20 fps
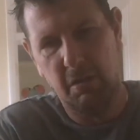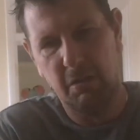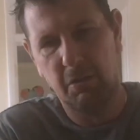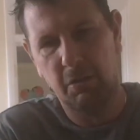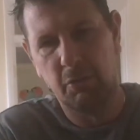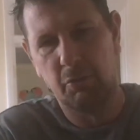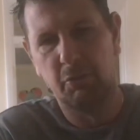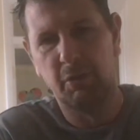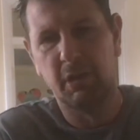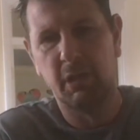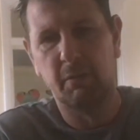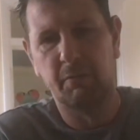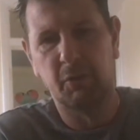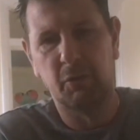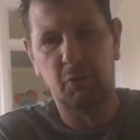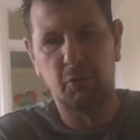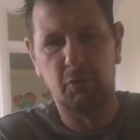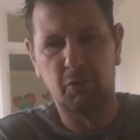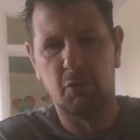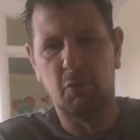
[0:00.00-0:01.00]
They're going to give a
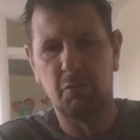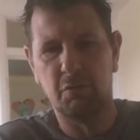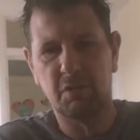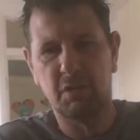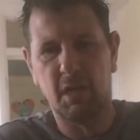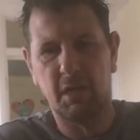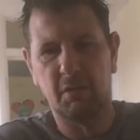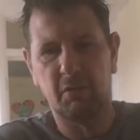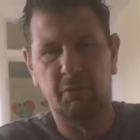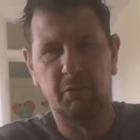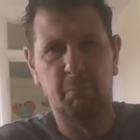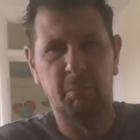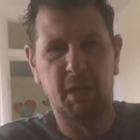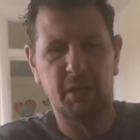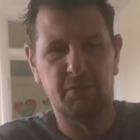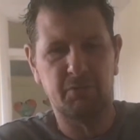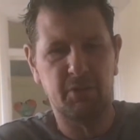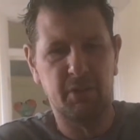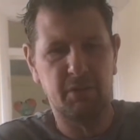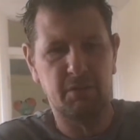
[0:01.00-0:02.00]
good contact on the
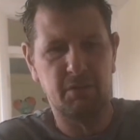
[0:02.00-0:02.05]
battery